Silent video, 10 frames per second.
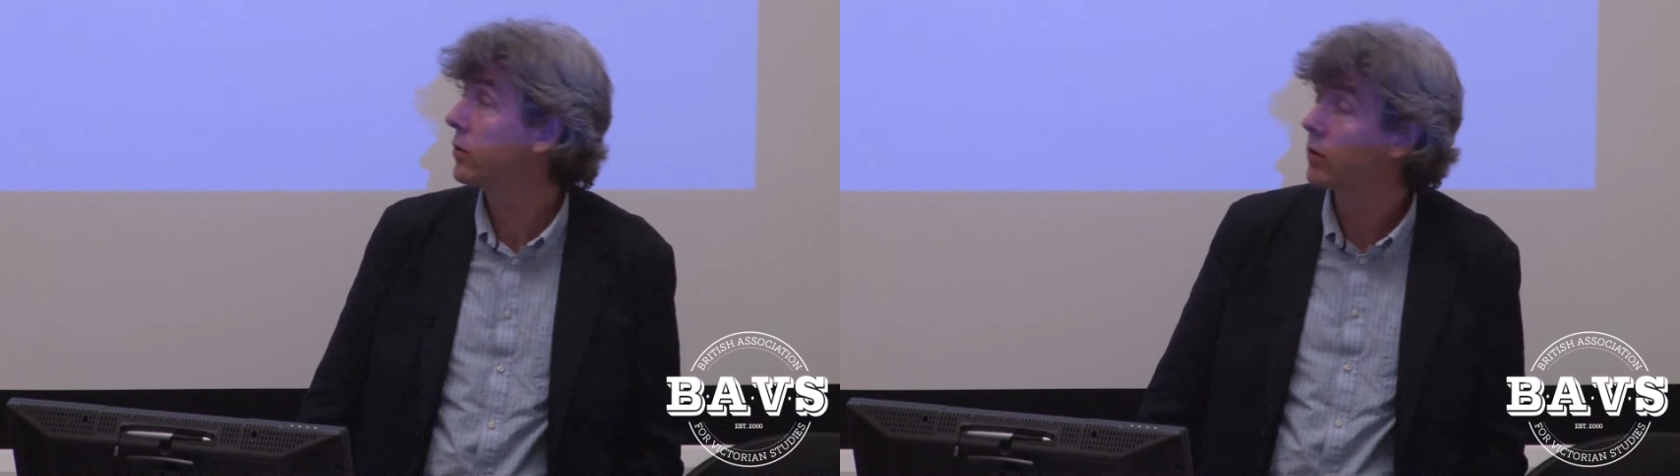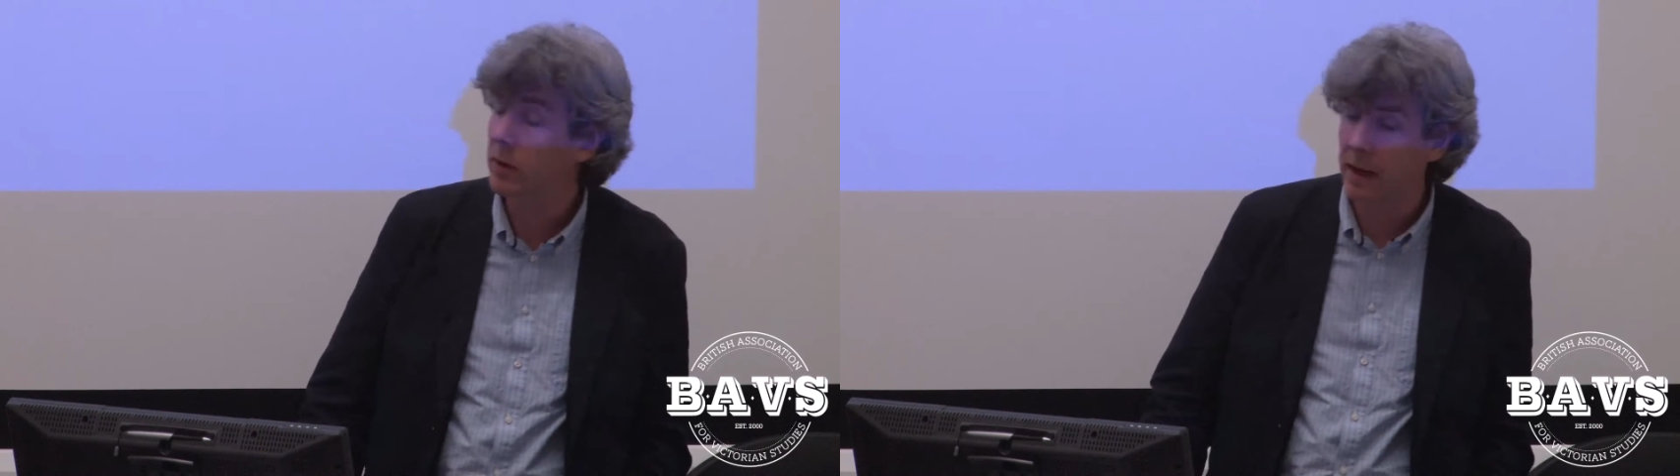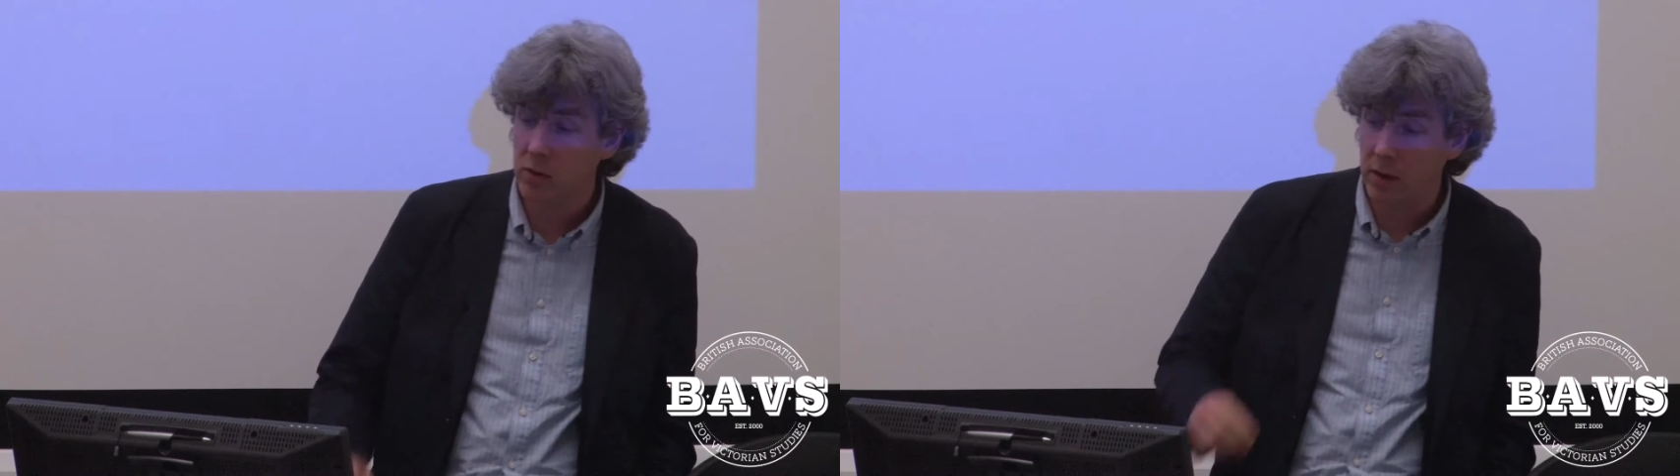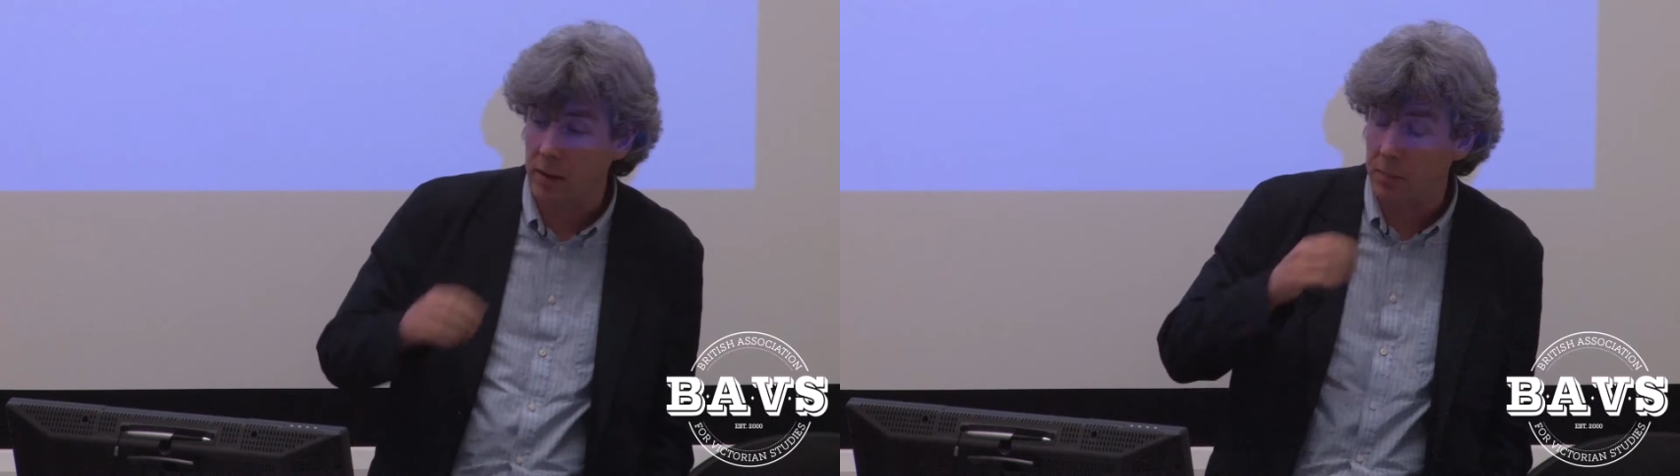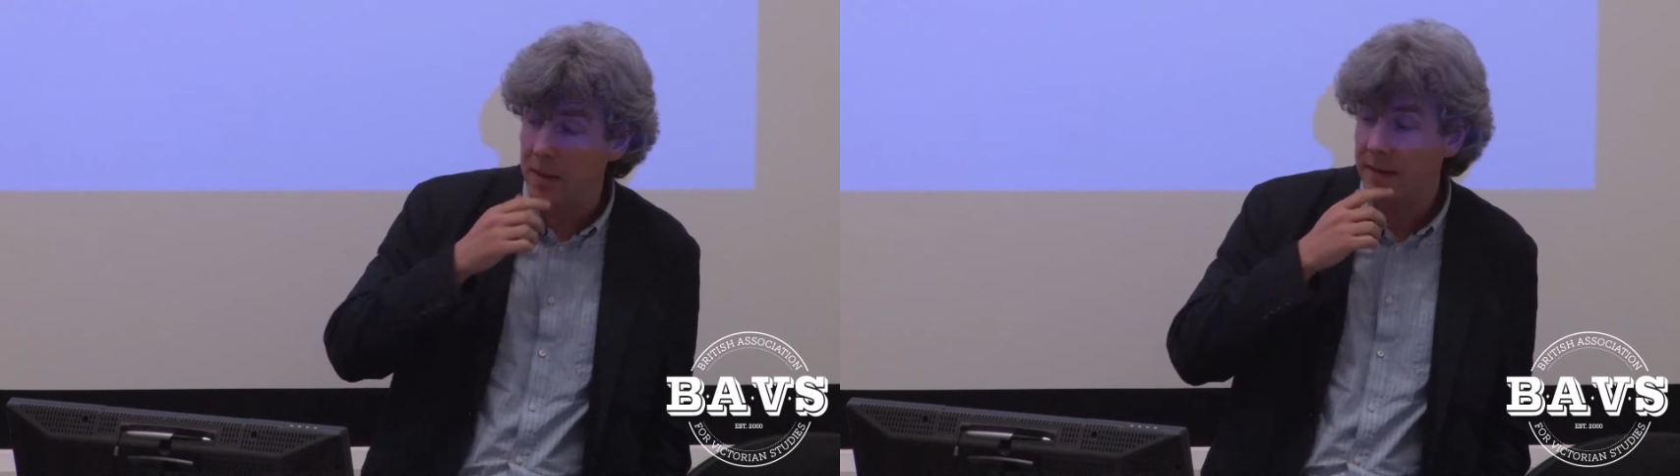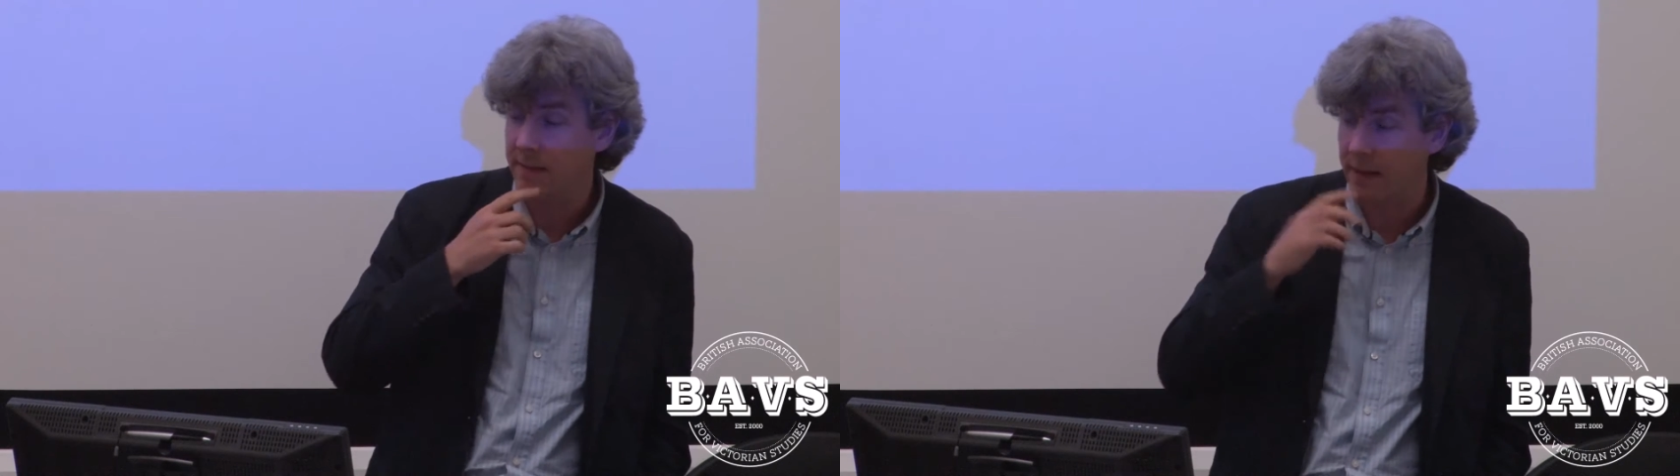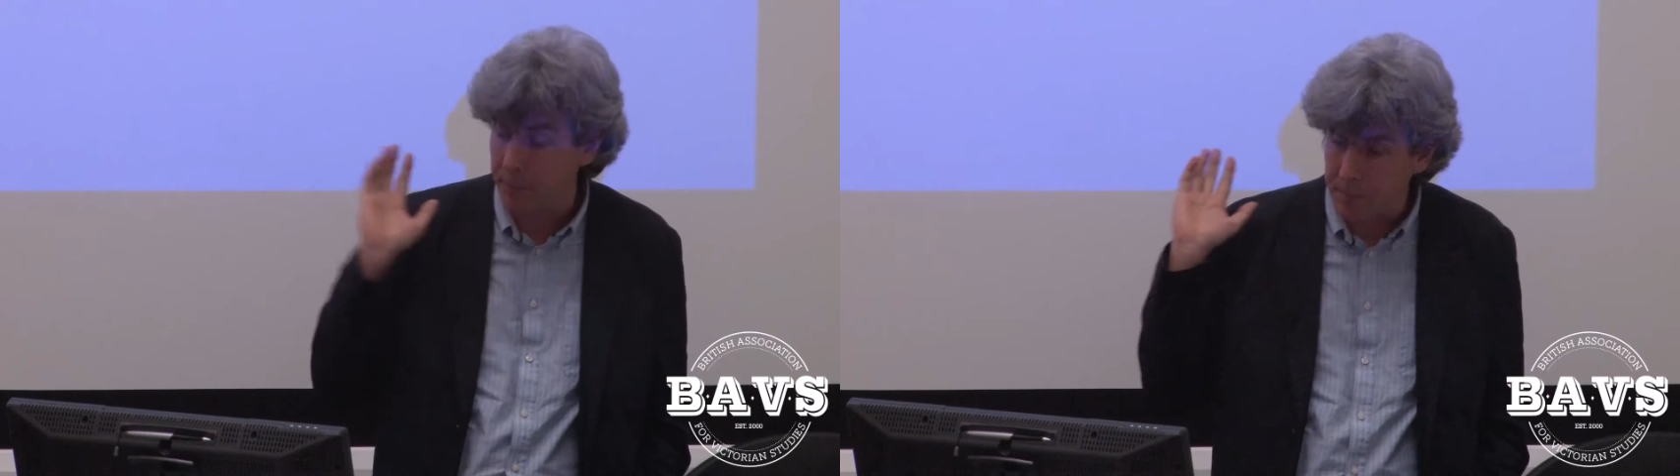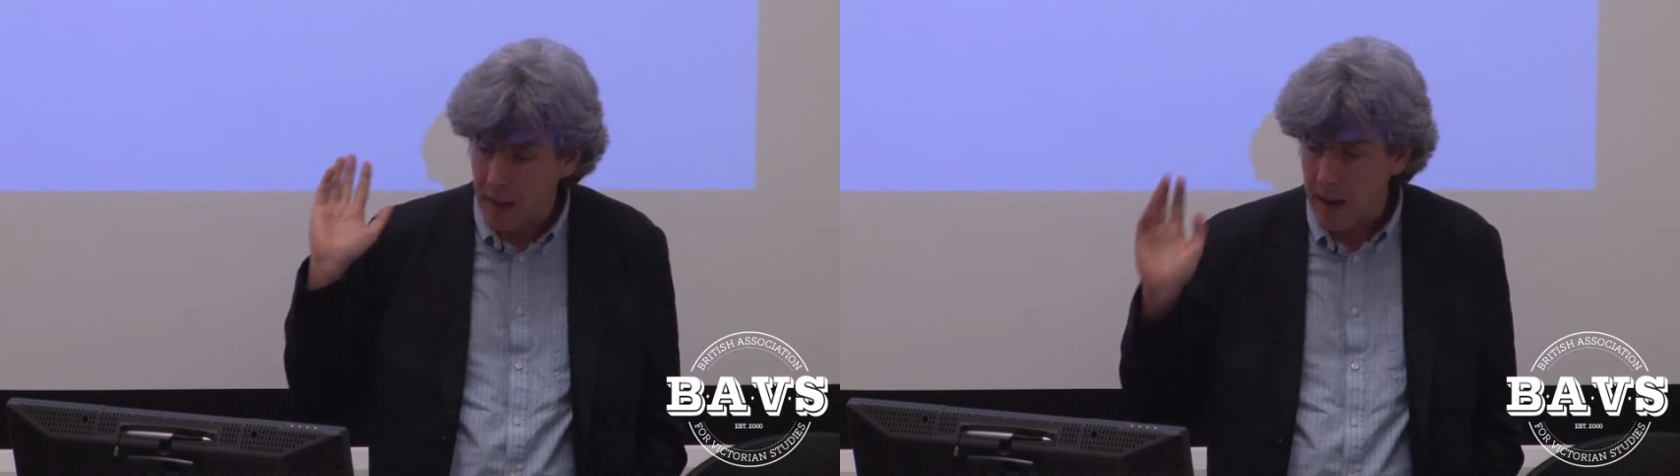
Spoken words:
so we're actually going to miss them.